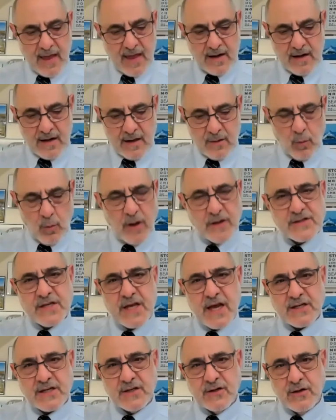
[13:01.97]
then in one
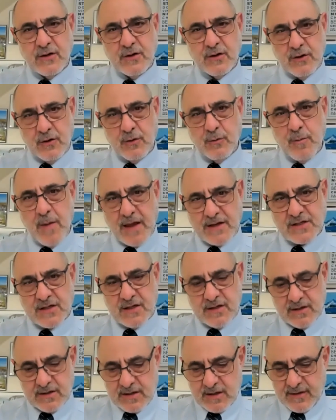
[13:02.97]
section, you
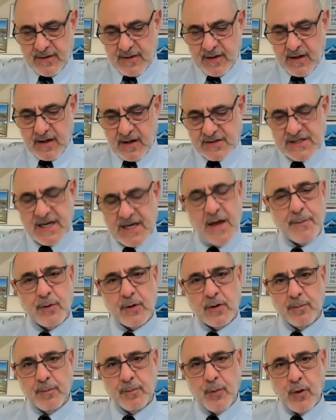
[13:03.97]
mentioned the
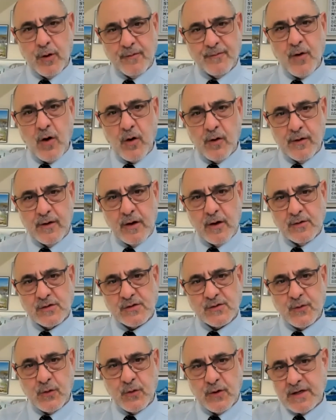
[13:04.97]
sample portfolios
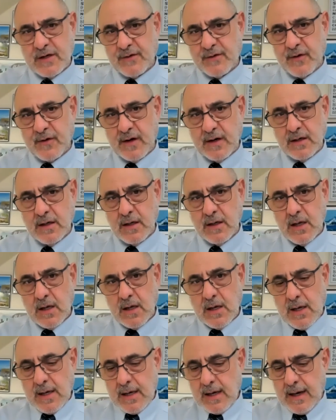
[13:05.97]
for different
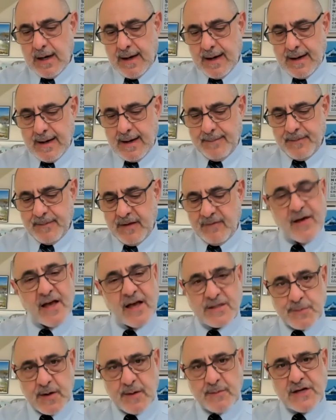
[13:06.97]
uh,
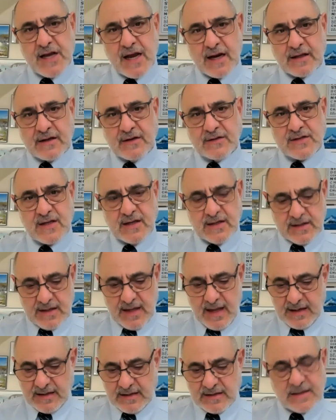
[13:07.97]
investment objectives and,
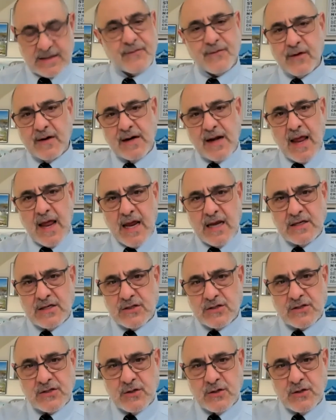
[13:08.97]
and different ages.